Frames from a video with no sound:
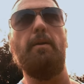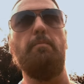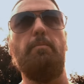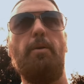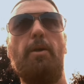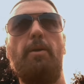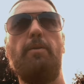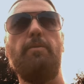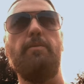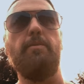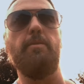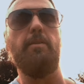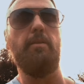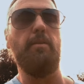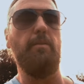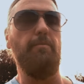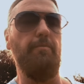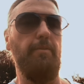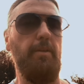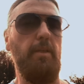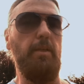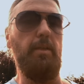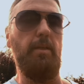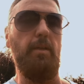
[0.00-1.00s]
I posted the
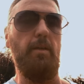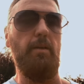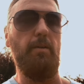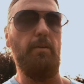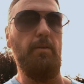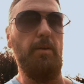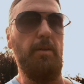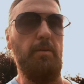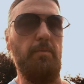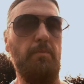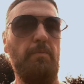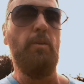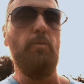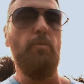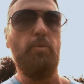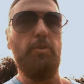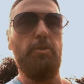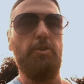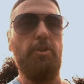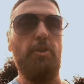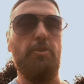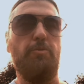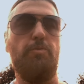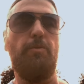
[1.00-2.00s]
video and
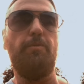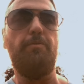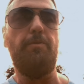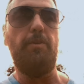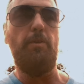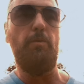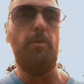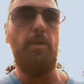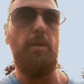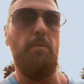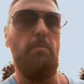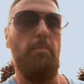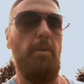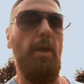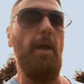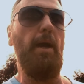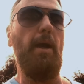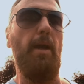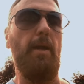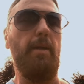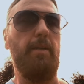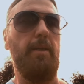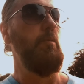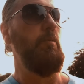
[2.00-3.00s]
was just reviewing it
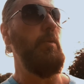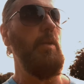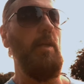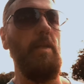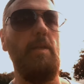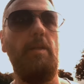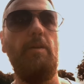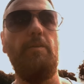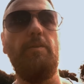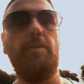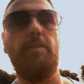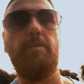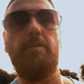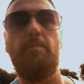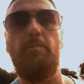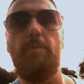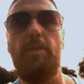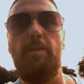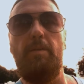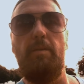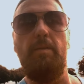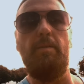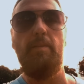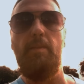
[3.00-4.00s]
back when I noticed
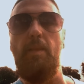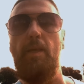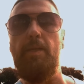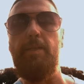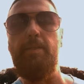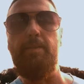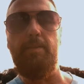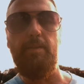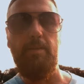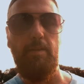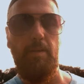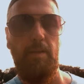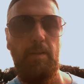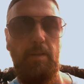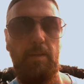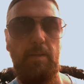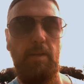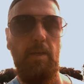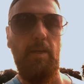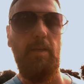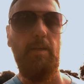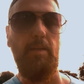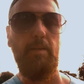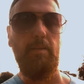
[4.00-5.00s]
someone had liked it and
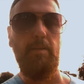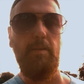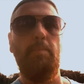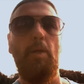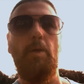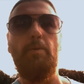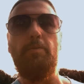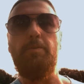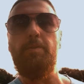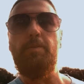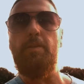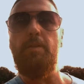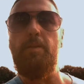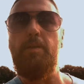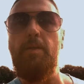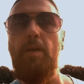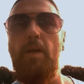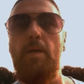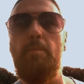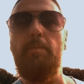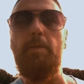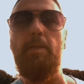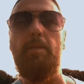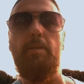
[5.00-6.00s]
had posted a
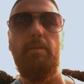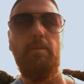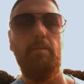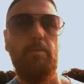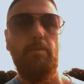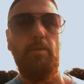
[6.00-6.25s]
comment.